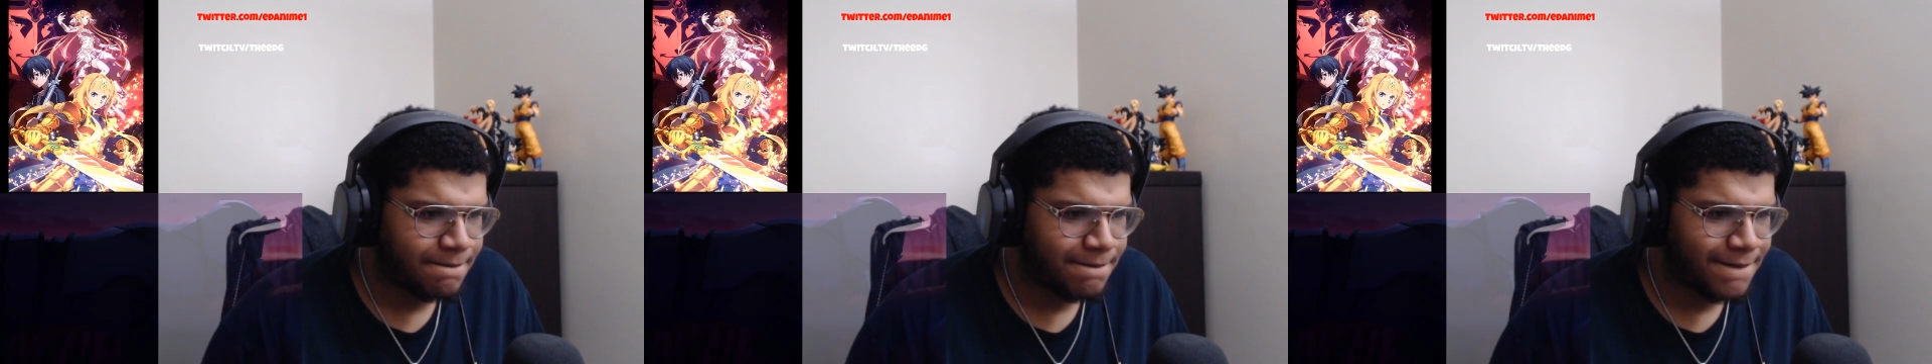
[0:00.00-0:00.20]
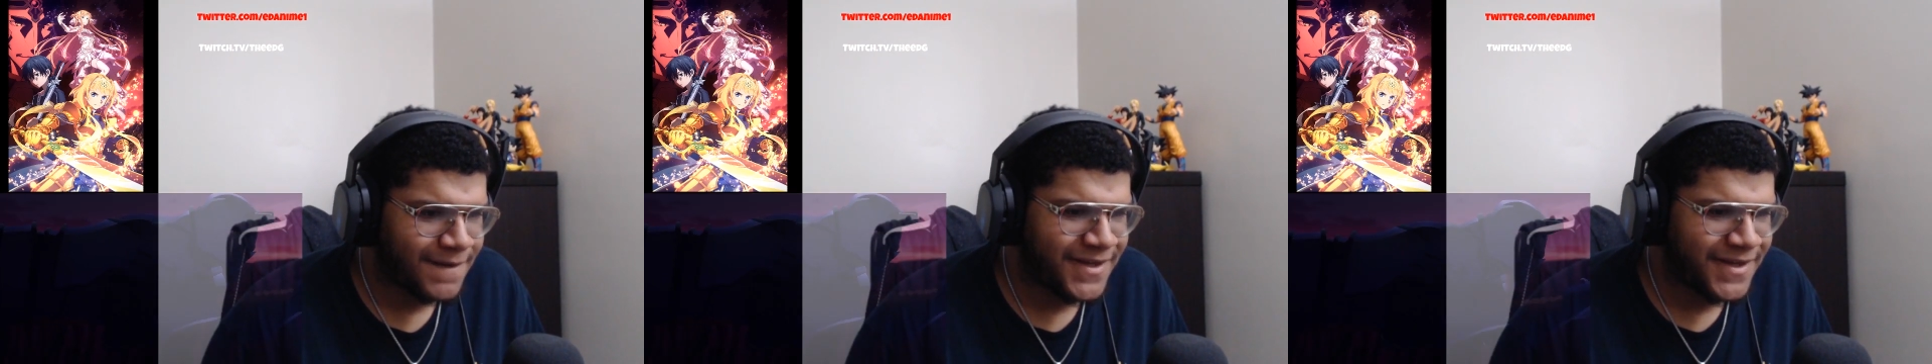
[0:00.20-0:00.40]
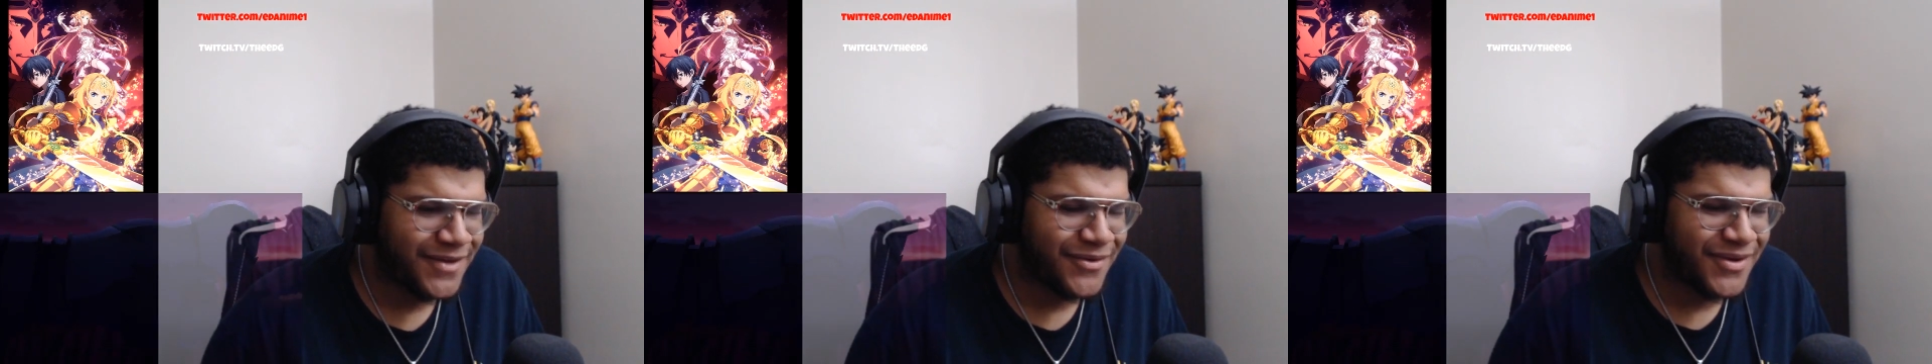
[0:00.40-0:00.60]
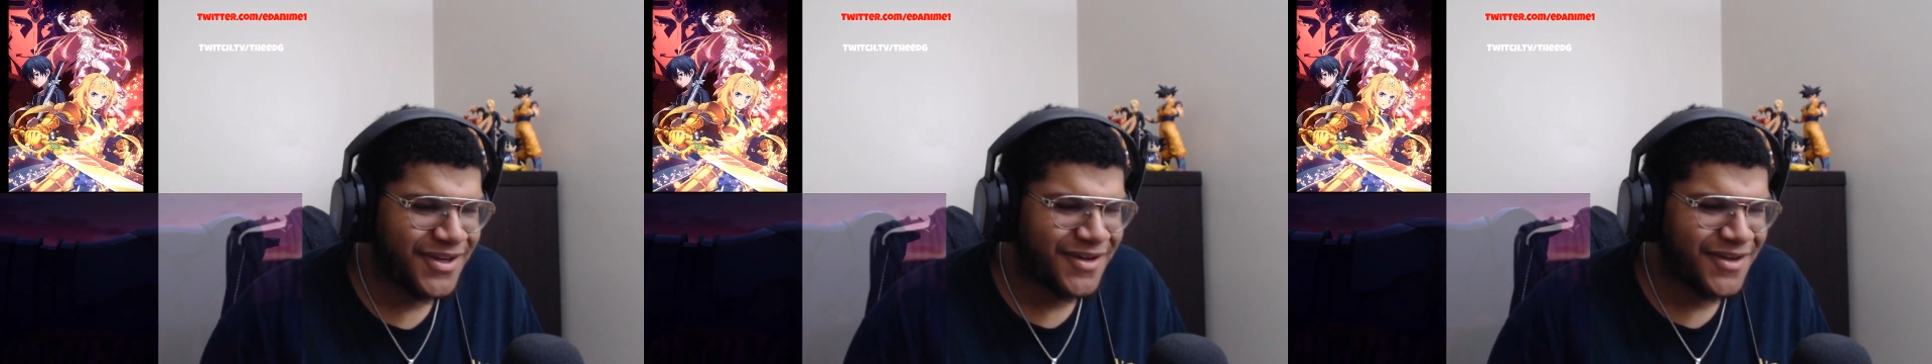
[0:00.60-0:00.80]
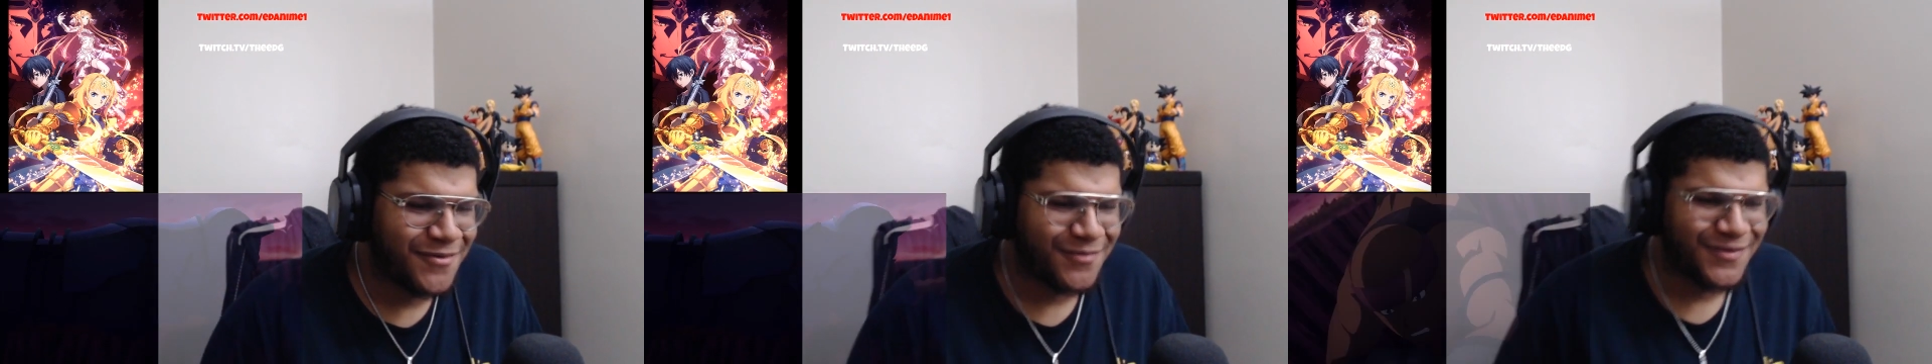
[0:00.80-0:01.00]
Kill
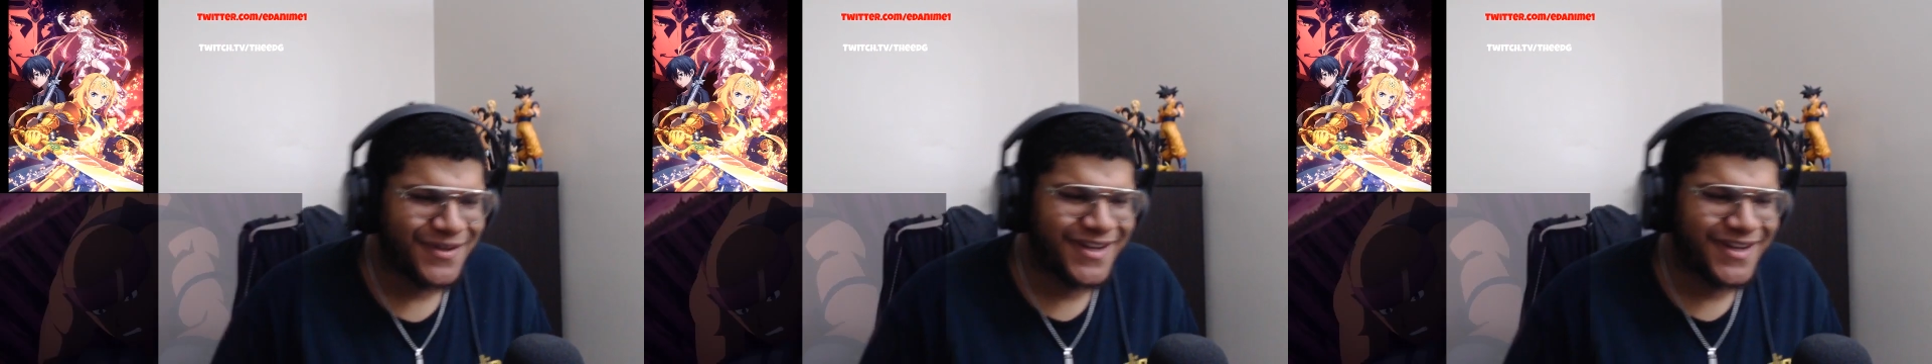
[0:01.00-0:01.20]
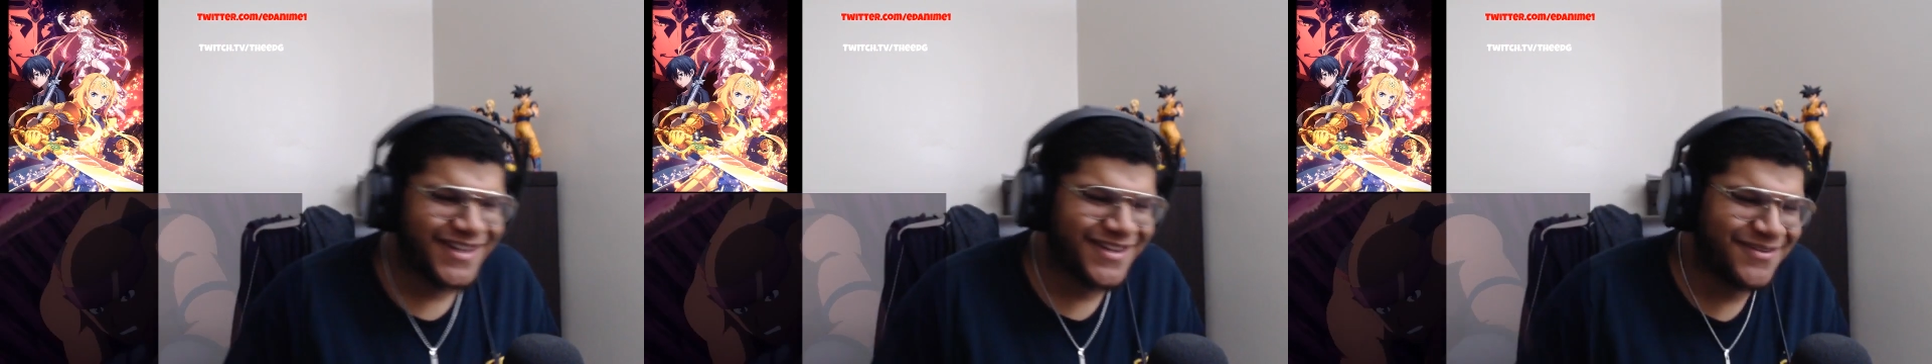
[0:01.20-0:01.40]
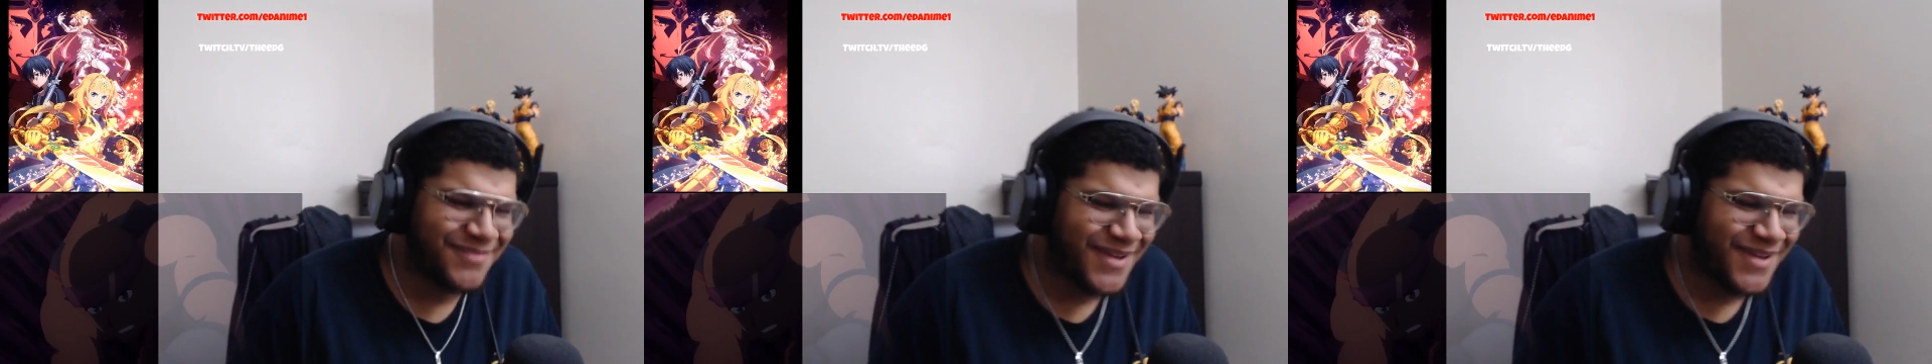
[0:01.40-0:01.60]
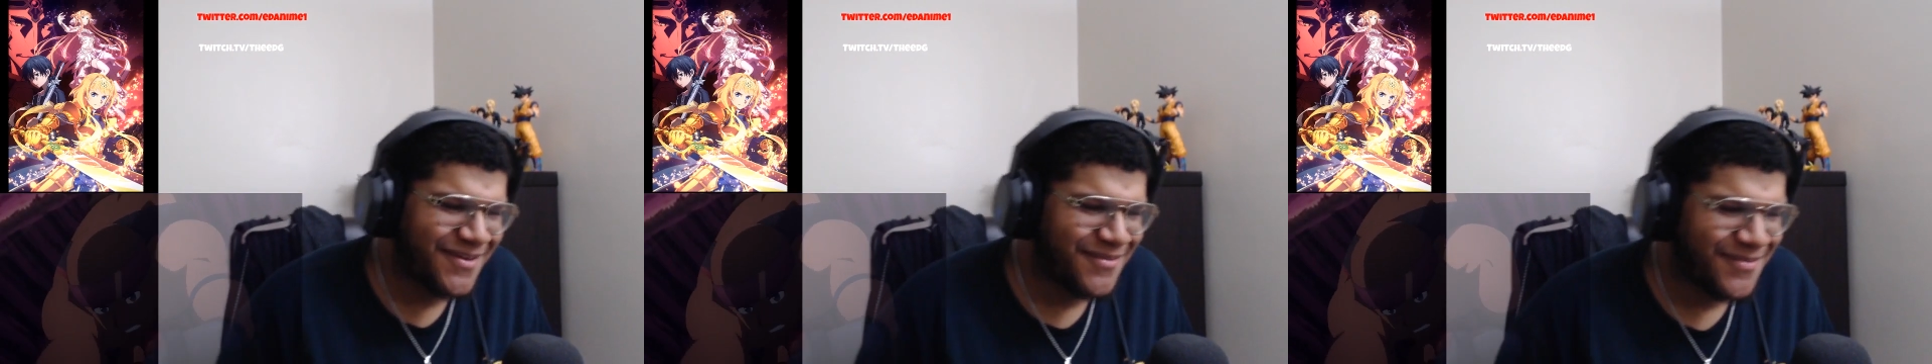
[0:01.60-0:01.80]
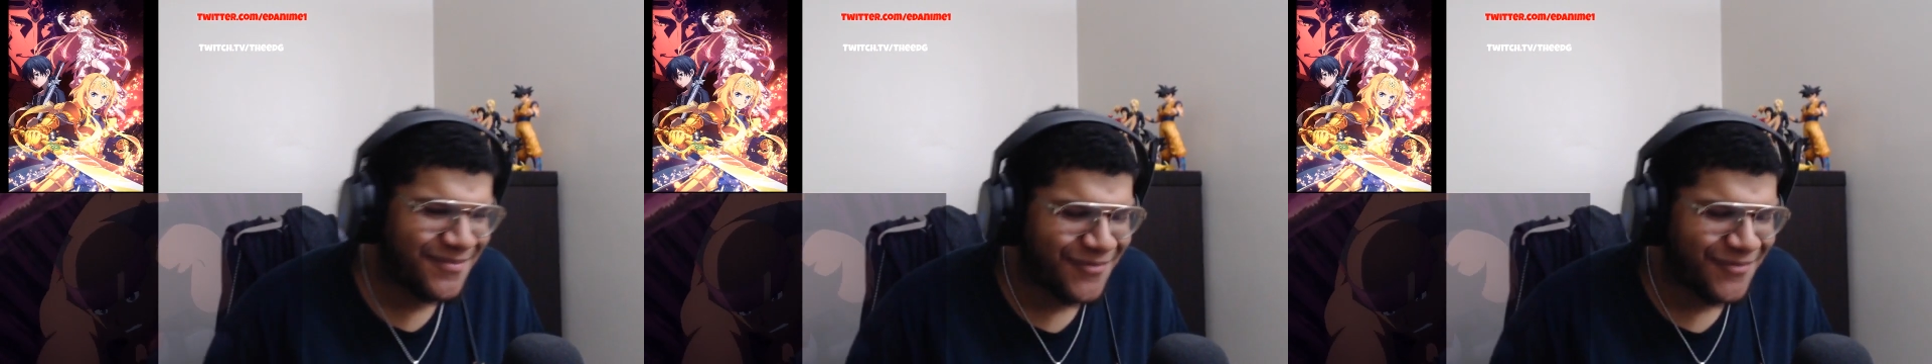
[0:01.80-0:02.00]
them! Cut them
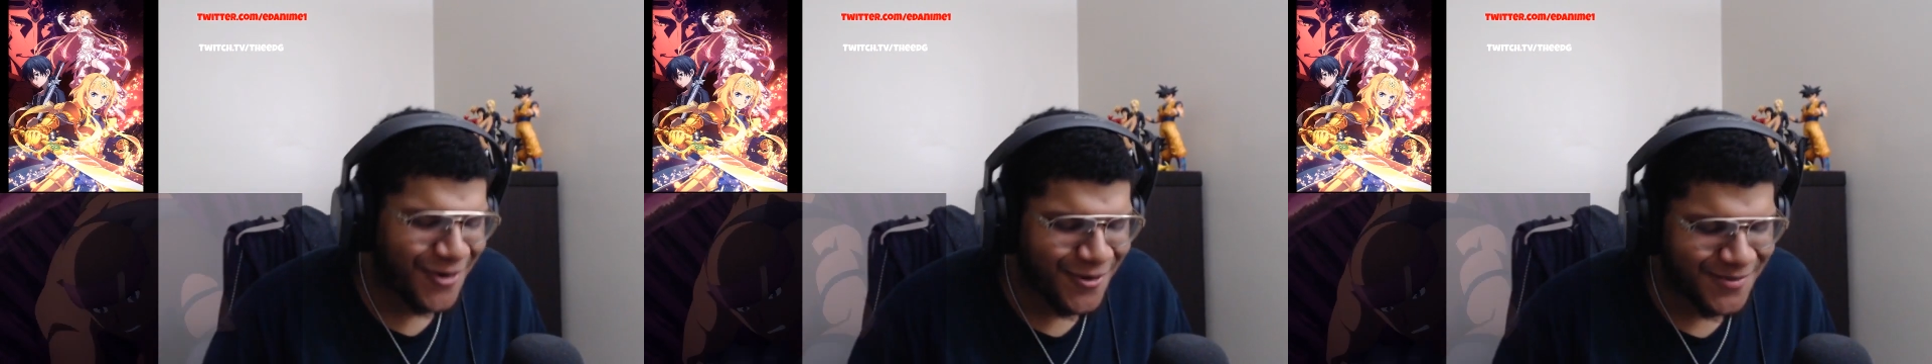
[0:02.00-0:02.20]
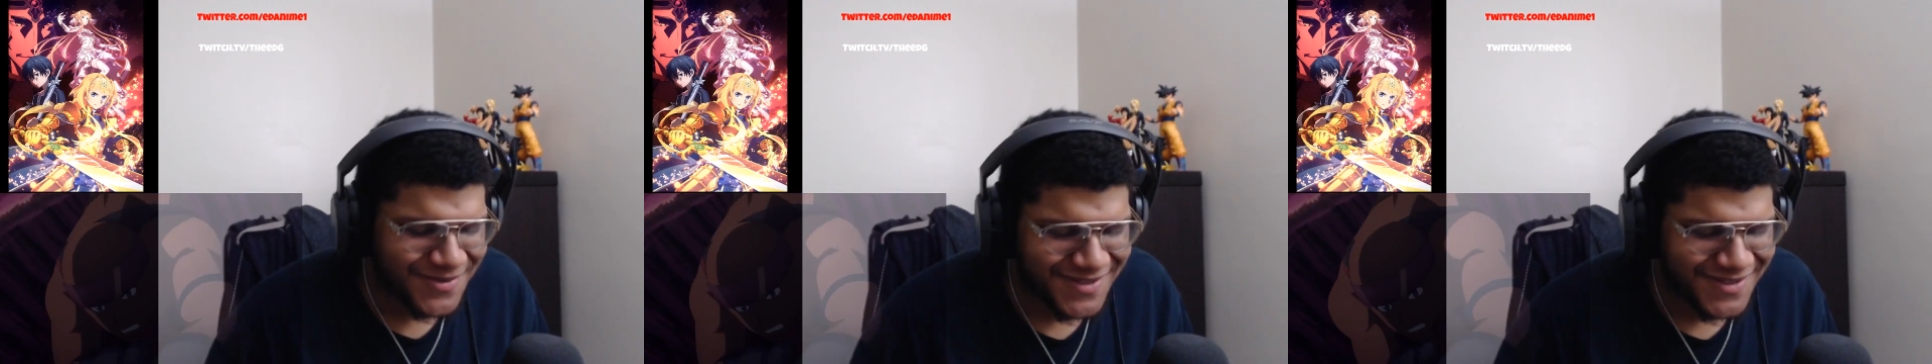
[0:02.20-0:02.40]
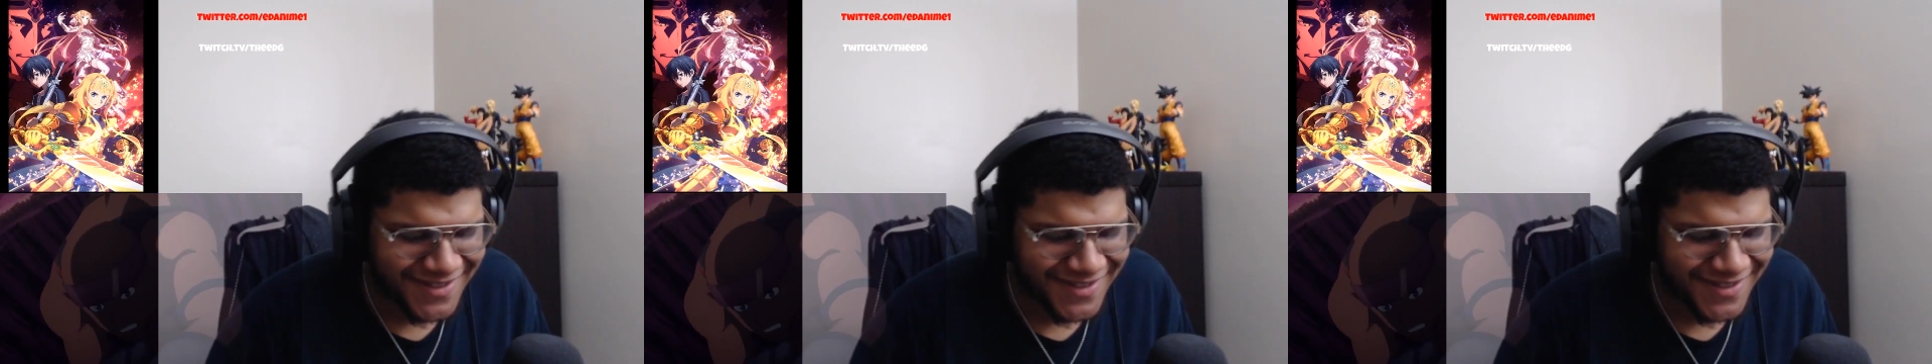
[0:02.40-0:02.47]
damn ropes!